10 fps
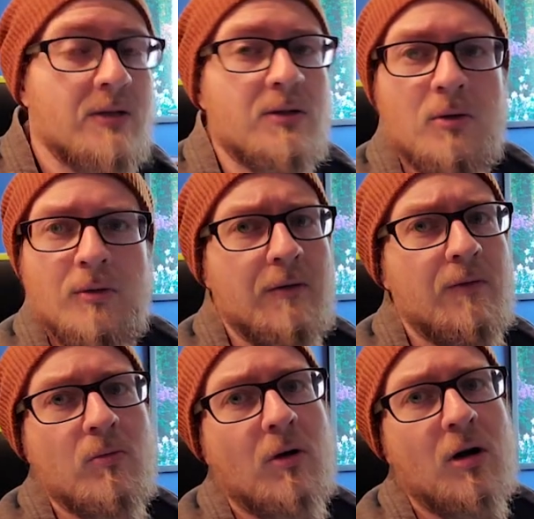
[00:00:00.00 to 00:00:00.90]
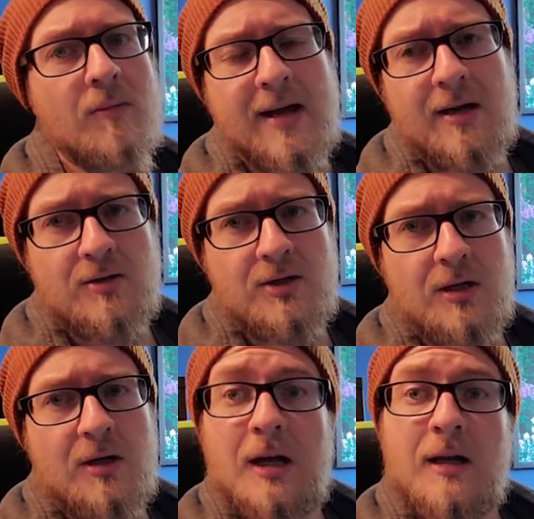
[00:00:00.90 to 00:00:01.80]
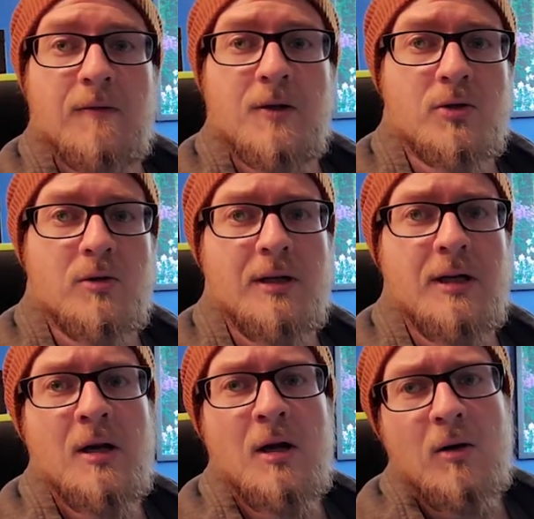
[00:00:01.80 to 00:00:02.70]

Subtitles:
So if you are managing a fishery,